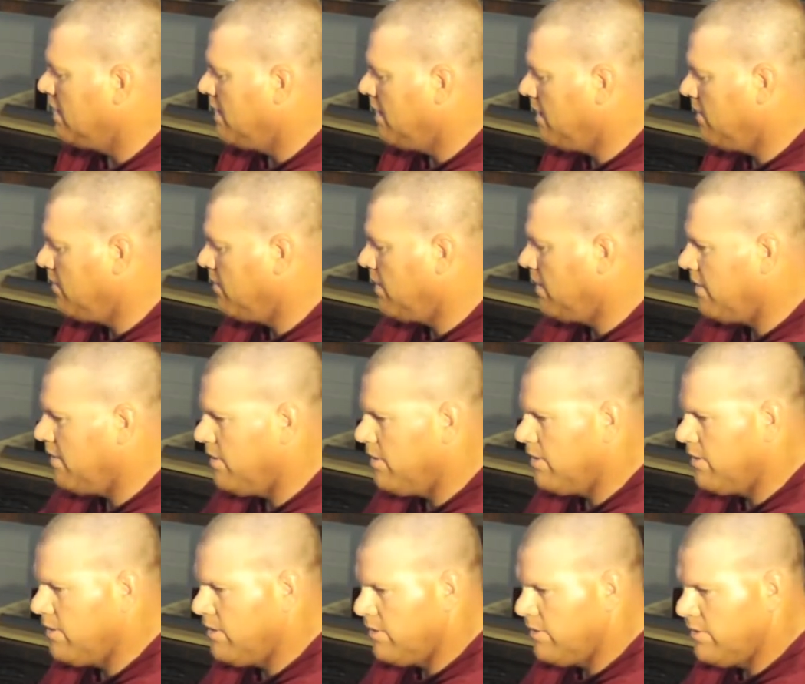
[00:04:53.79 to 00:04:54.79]
That way
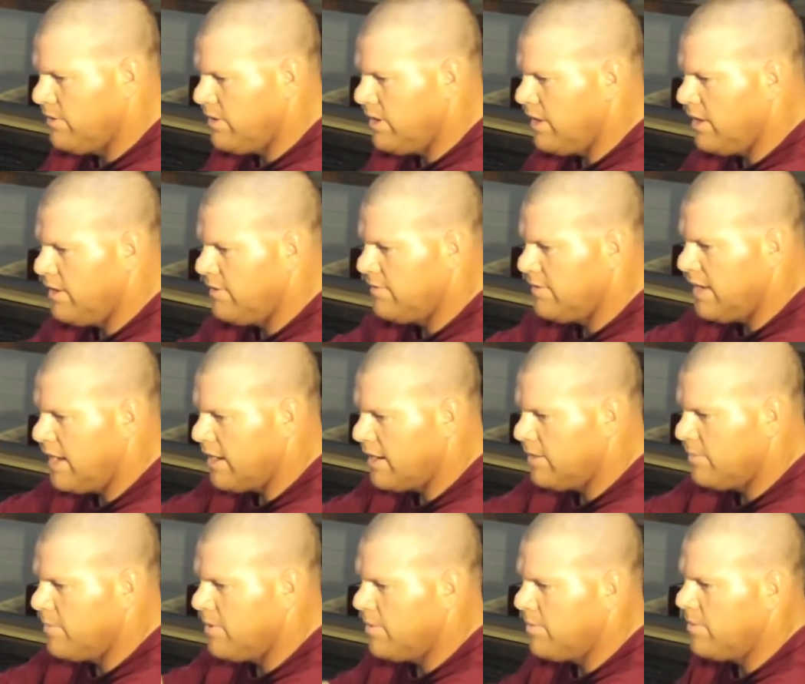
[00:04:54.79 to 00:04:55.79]
it's not
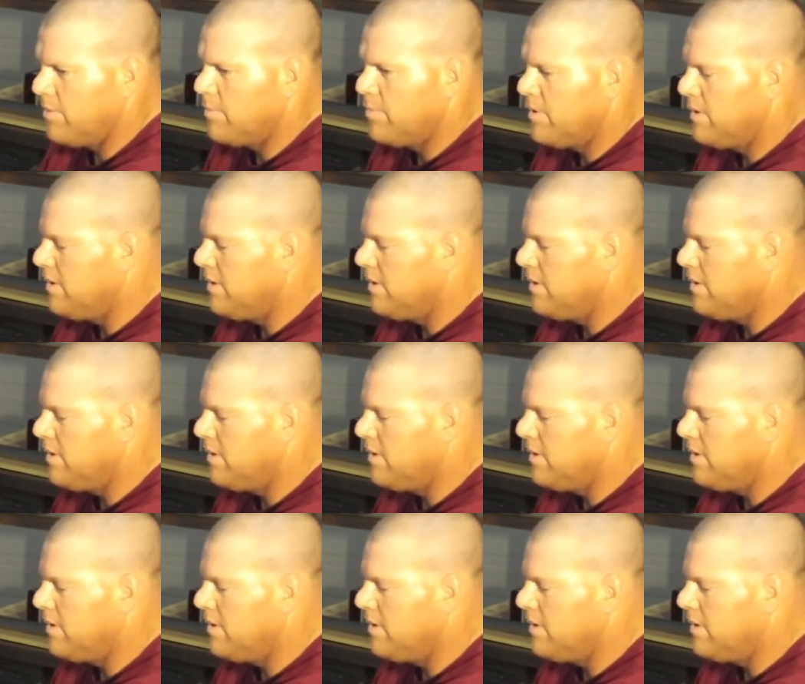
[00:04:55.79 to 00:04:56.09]
going to be able to